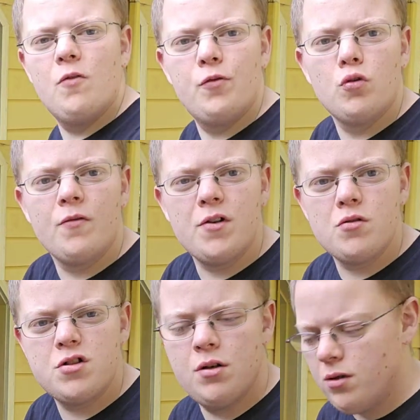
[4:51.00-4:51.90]
food
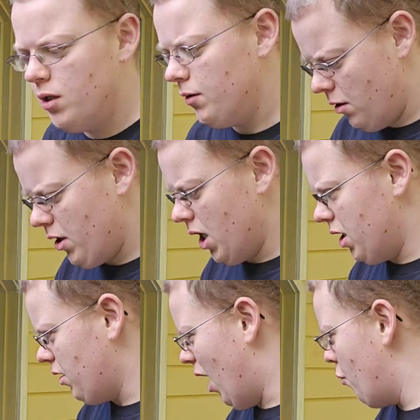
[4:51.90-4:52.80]
reviews. And
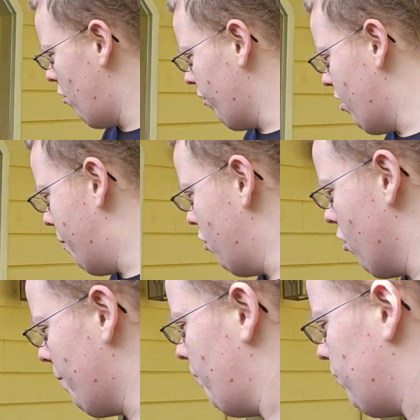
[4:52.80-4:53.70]
I will re-upload them.